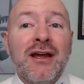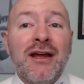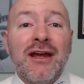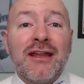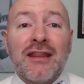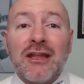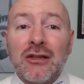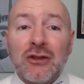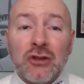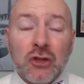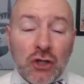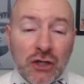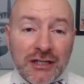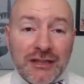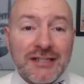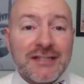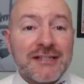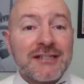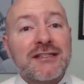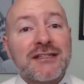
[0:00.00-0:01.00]
And they look
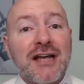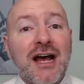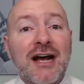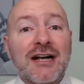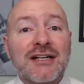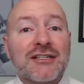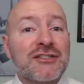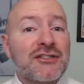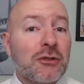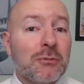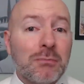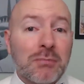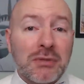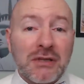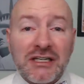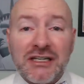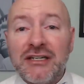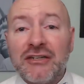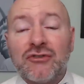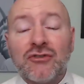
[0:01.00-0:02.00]
at these stocks still
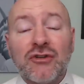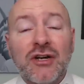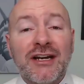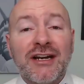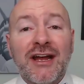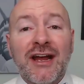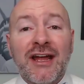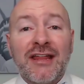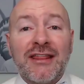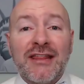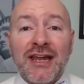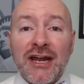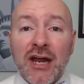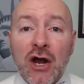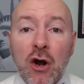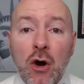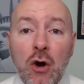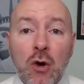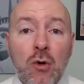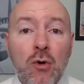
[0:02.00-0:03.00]
bleeding red and they
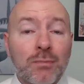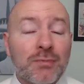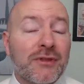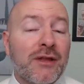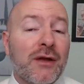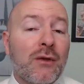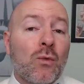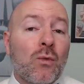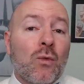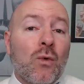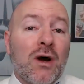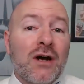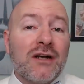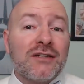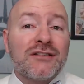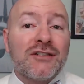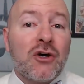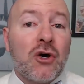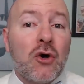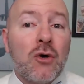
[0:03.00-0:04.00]
hope, they
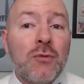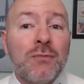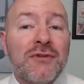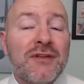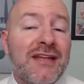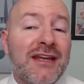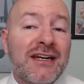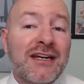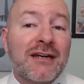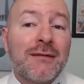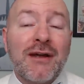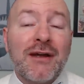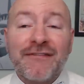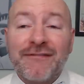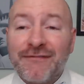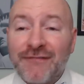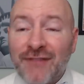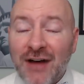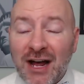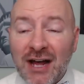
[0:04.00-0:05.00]
want to hope that they can make
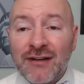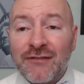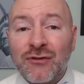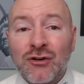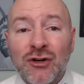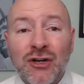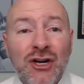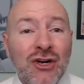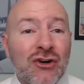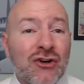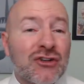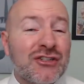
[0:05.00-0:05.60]
five or,